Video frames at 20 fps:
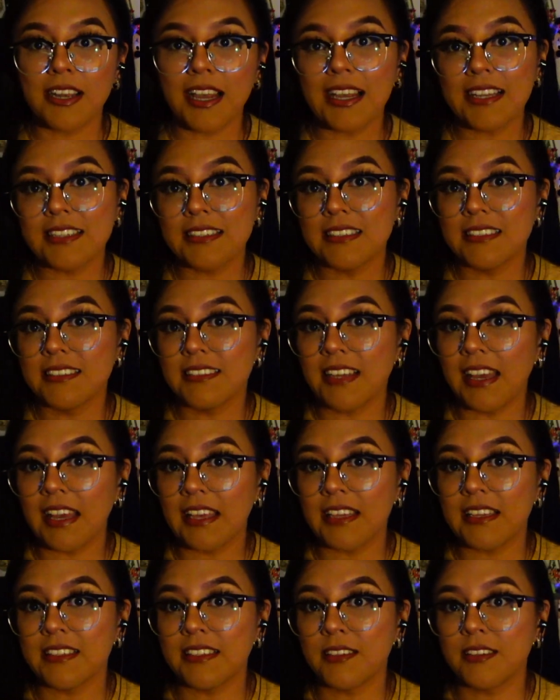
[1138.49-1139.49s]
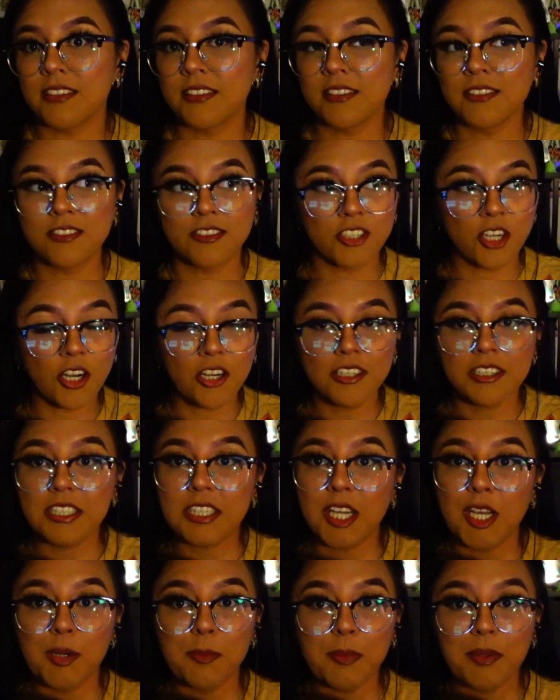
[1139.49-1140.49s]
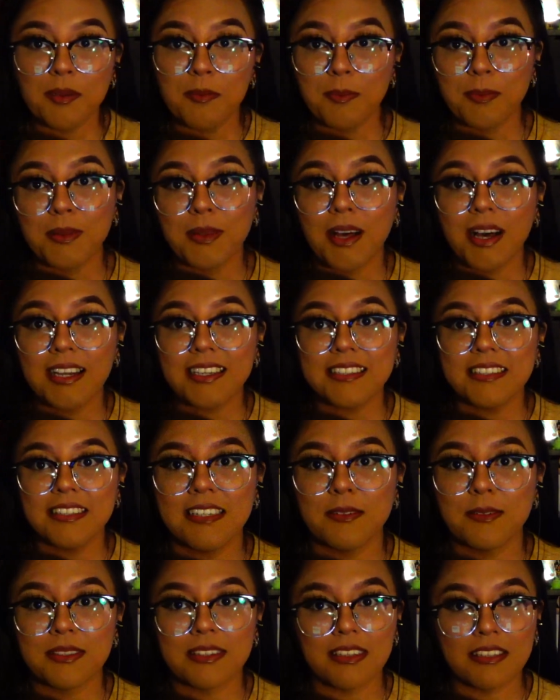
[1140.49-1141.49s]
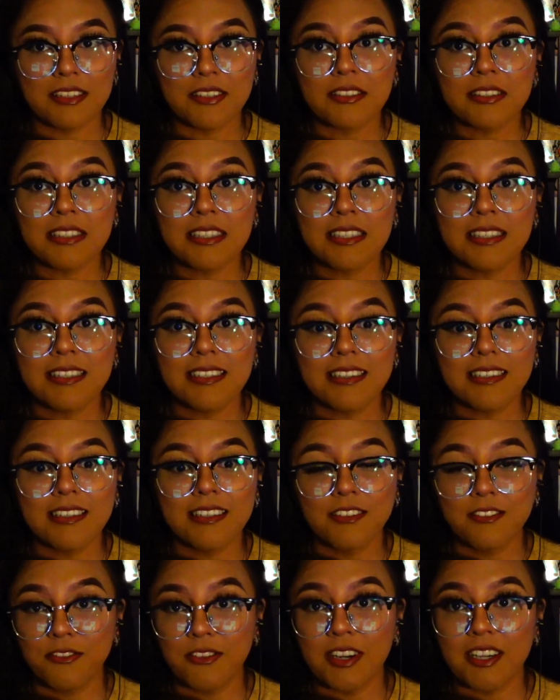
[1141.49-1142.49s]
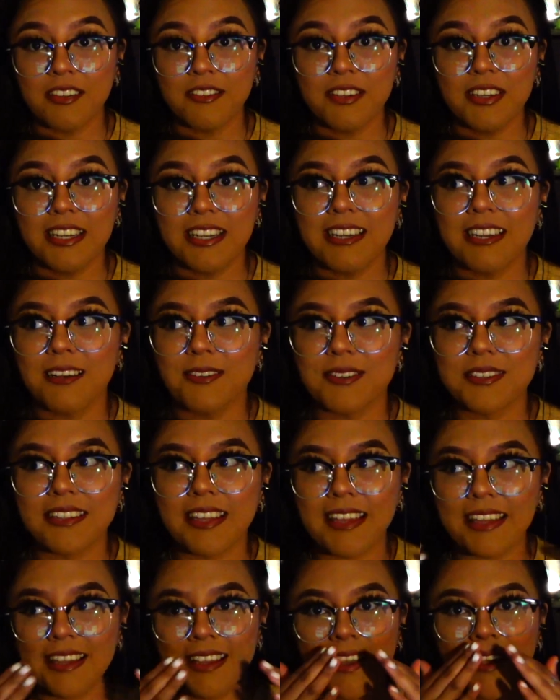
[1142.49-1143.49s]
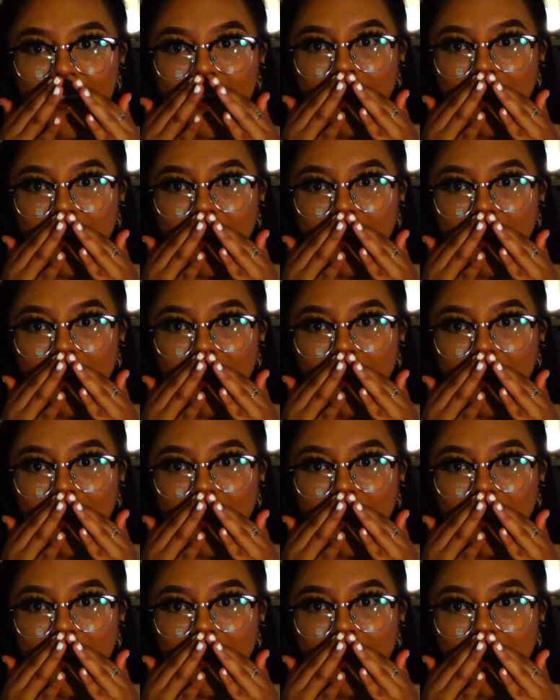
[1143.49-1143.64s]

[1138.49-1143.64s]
I turned a couple of blocks was literally in front of it, and I was like,